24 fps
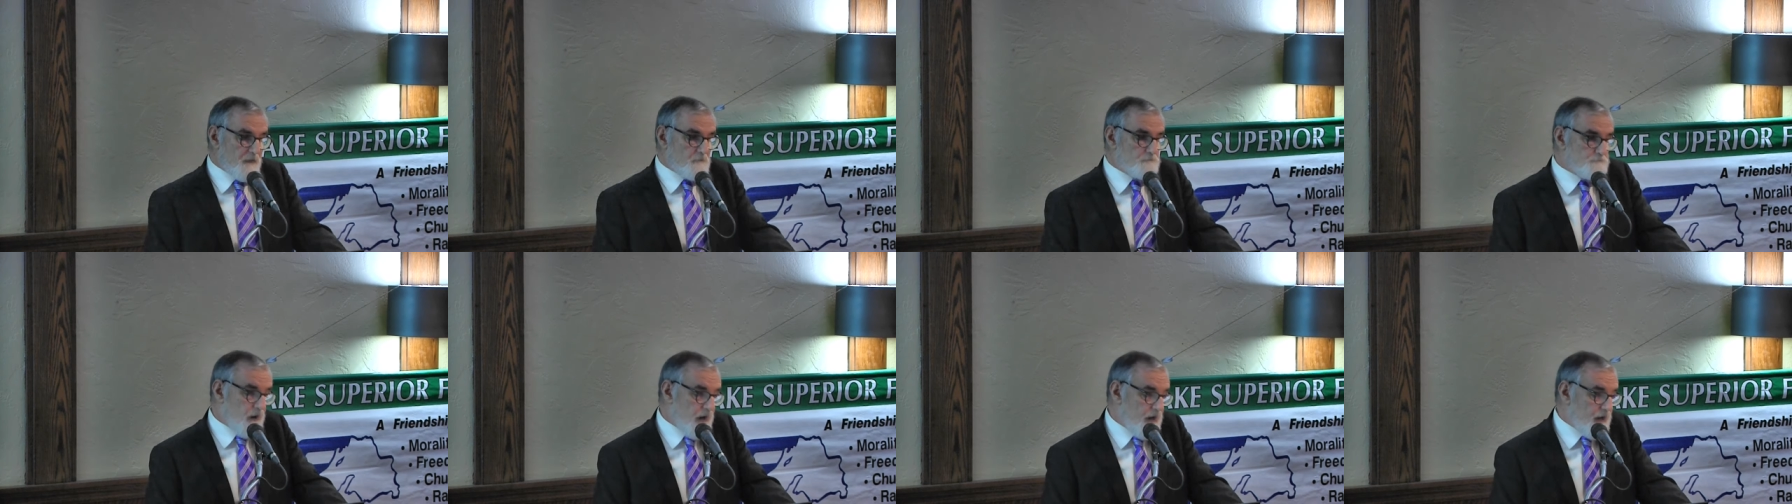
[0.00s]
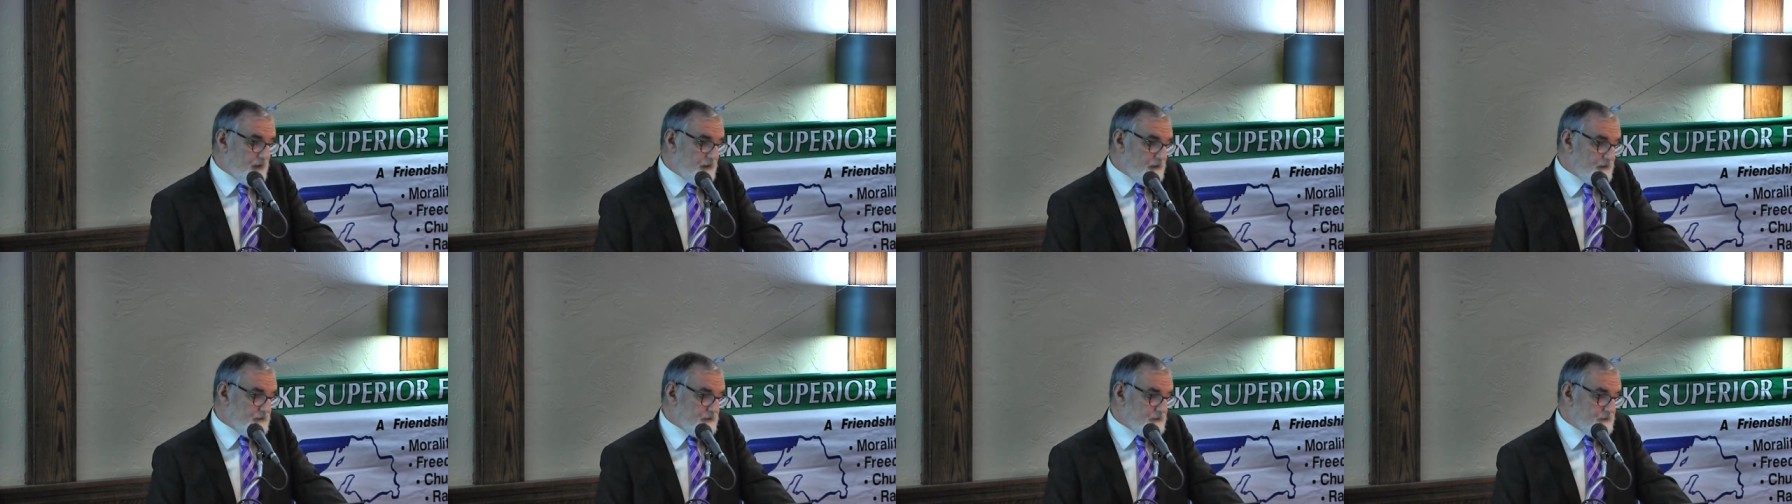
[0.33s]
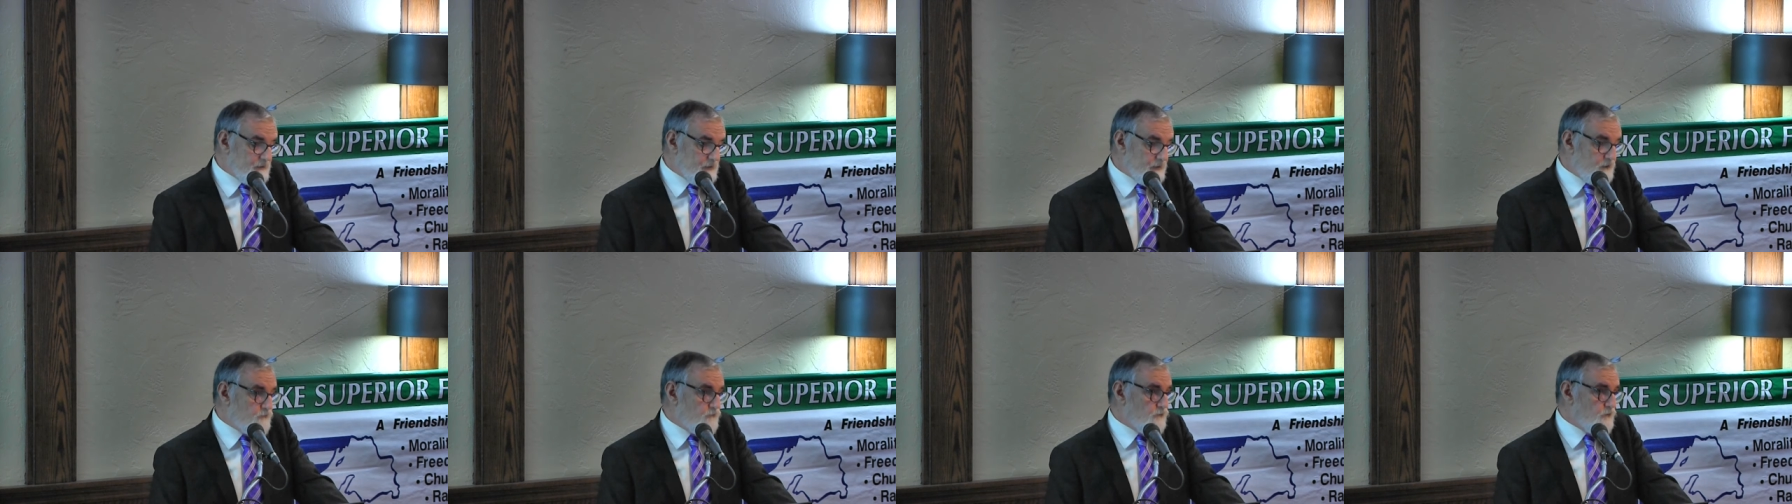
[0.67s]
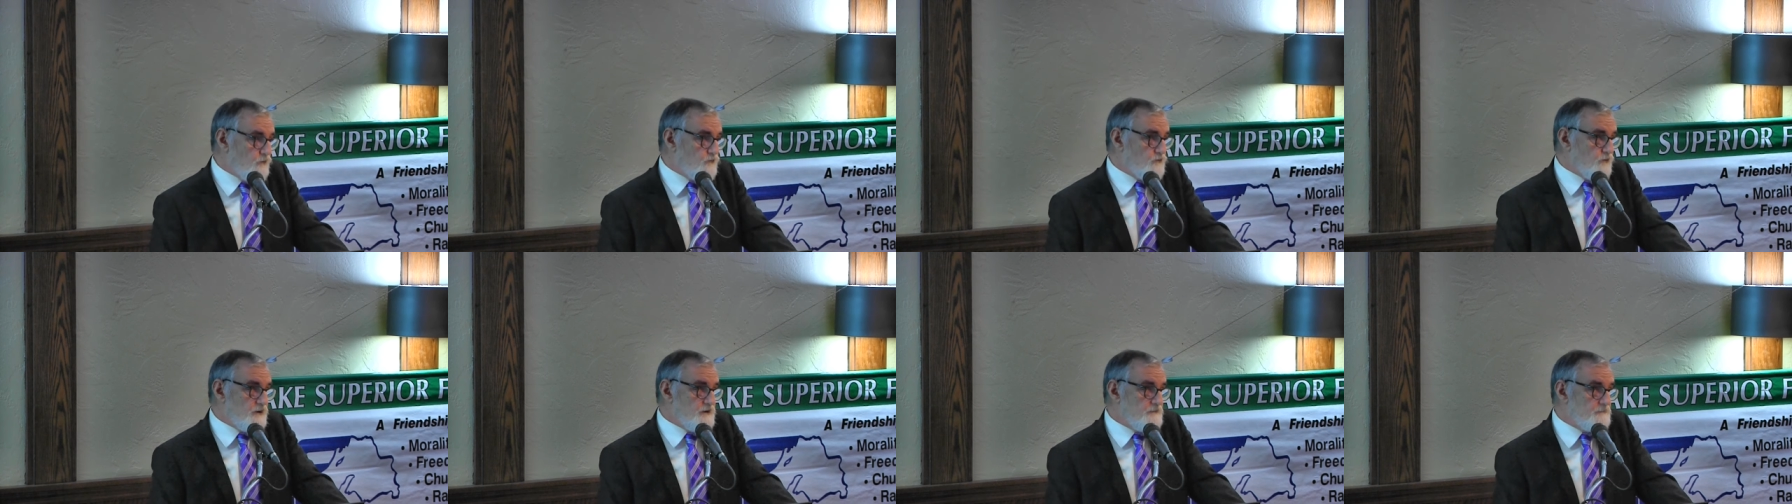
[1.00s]
but it's
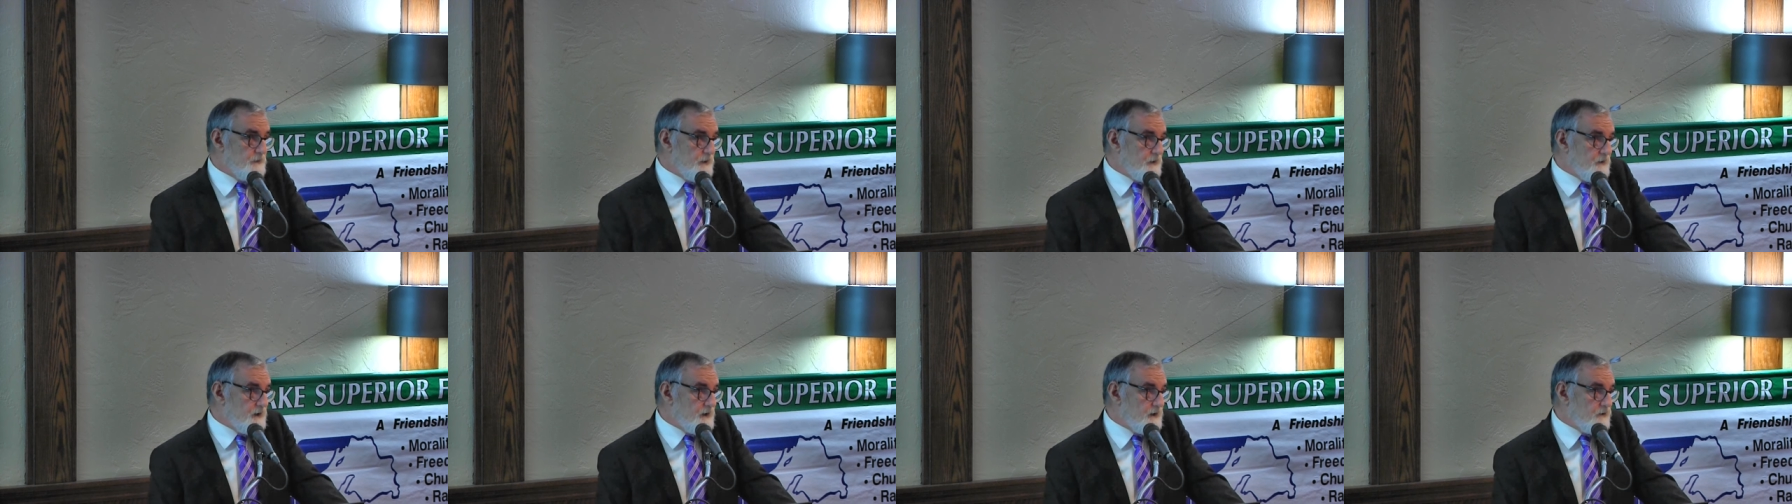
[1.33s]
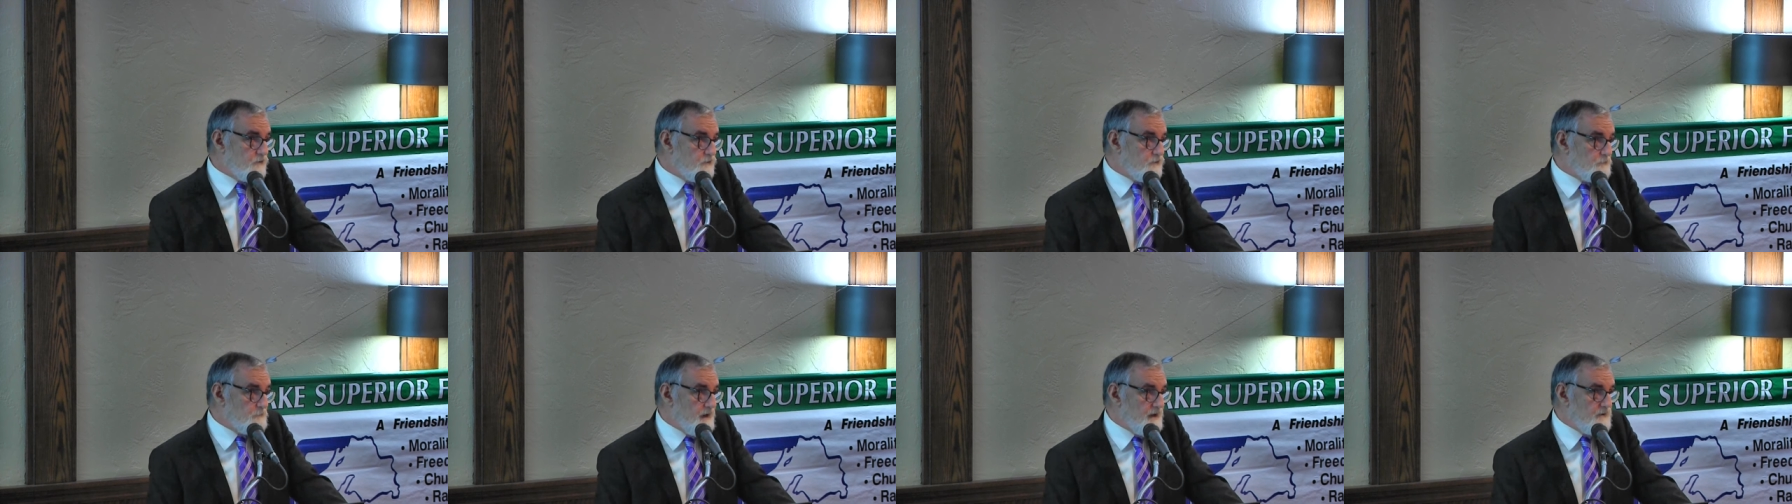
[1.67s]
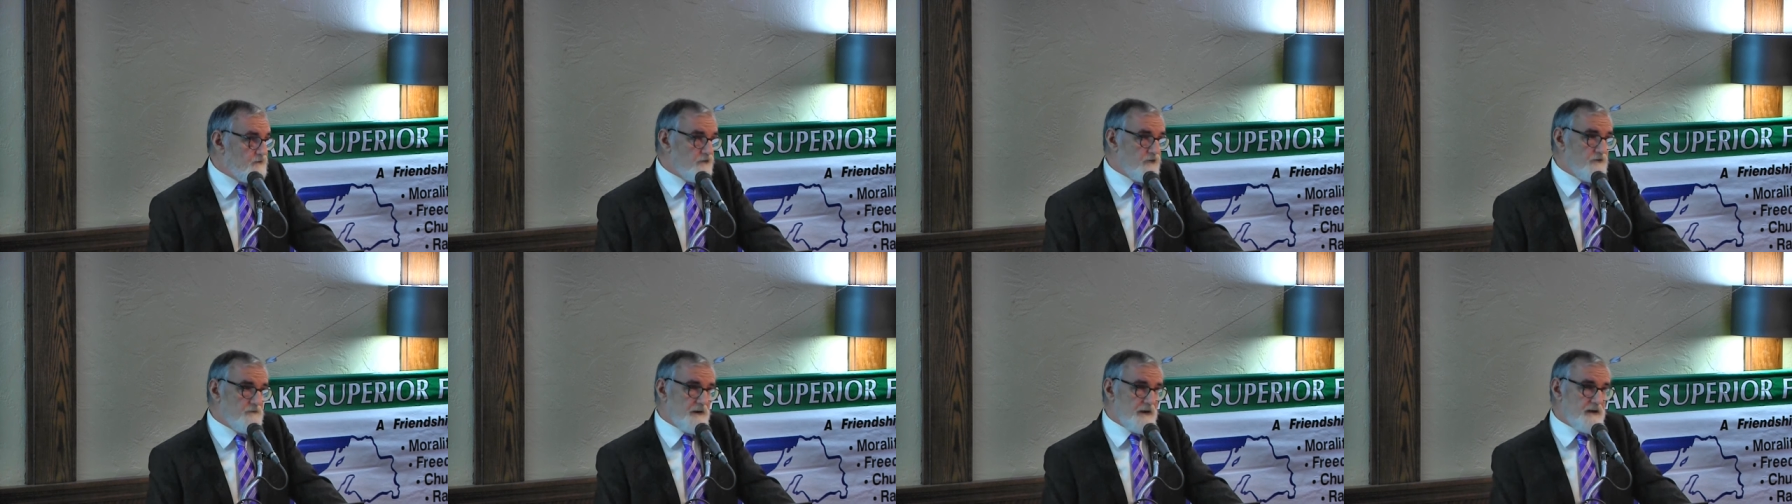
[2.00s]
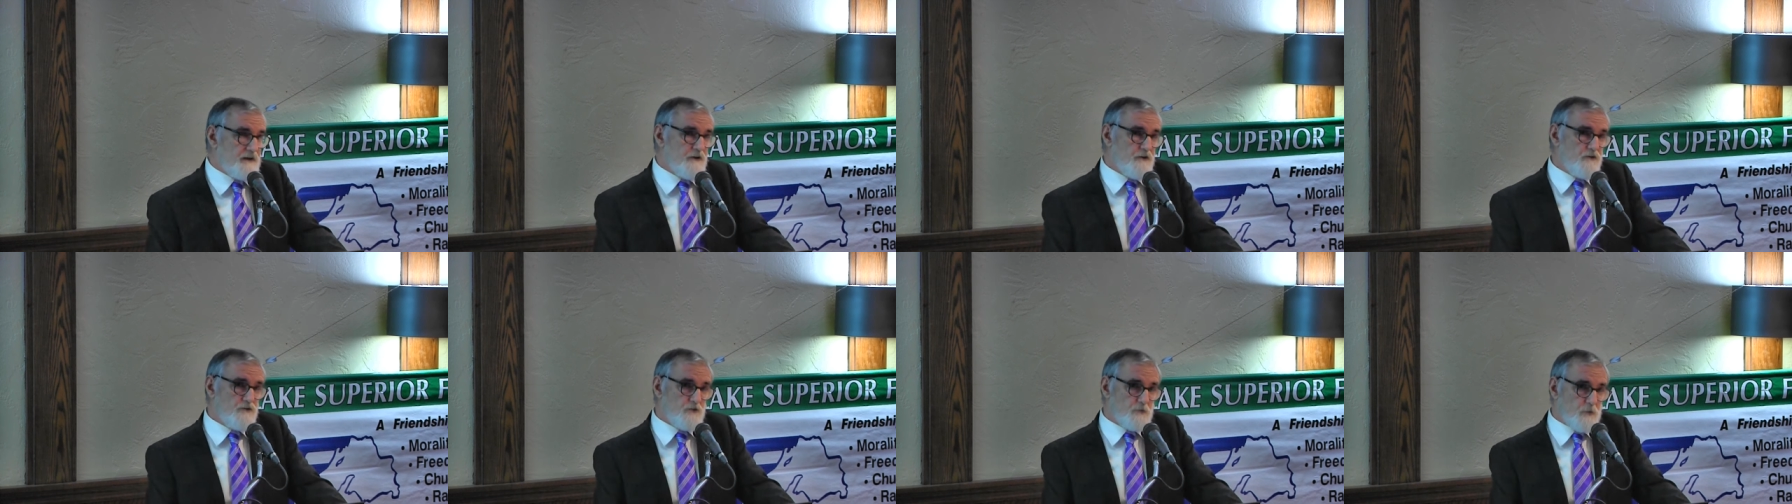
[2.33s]
usually very expensive and
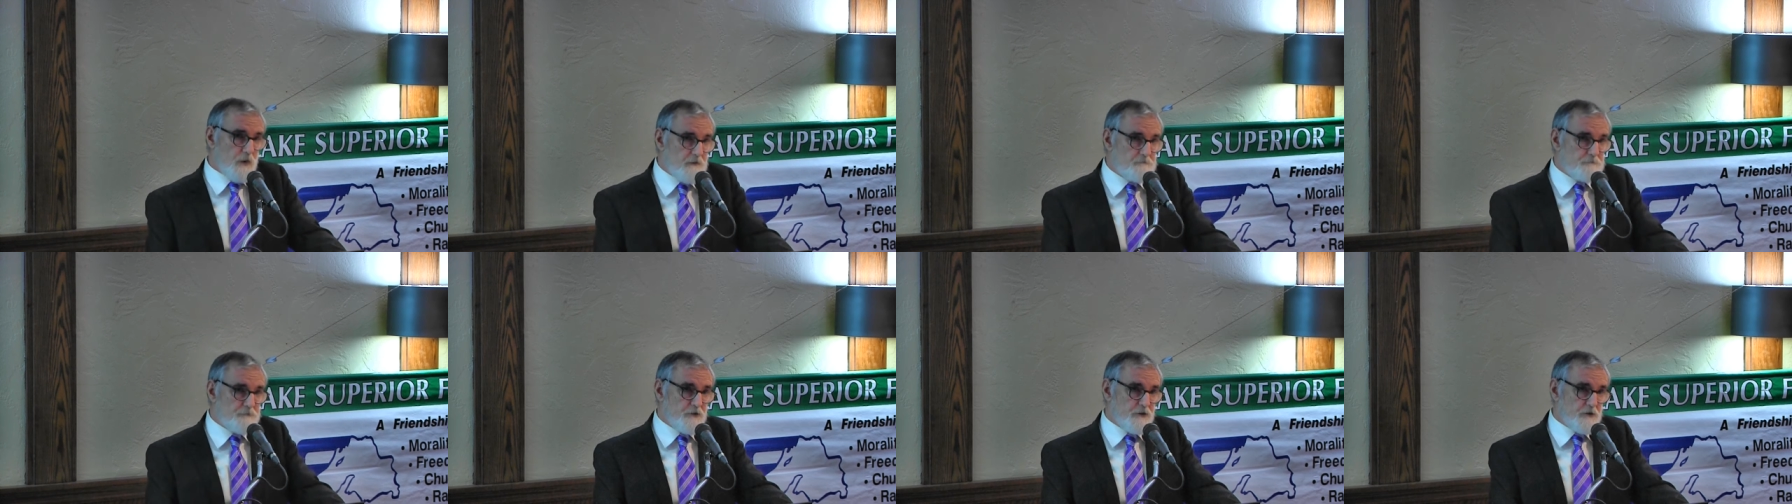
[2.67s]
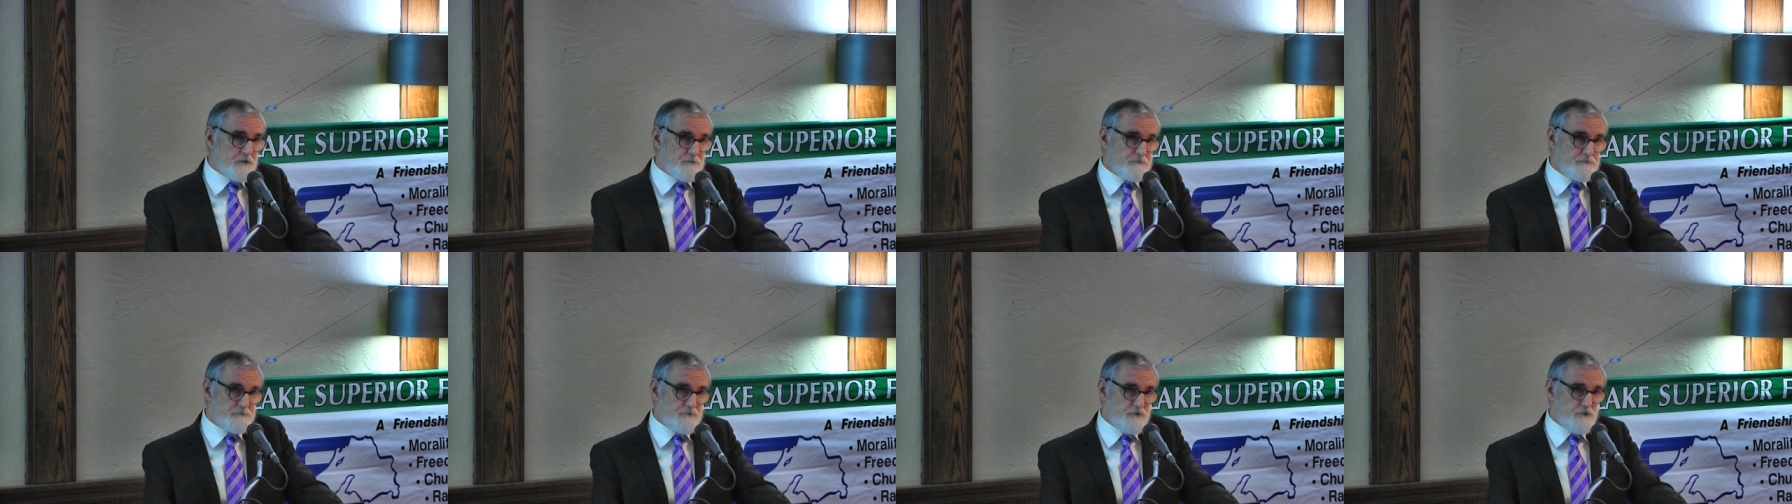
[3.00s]
disruptive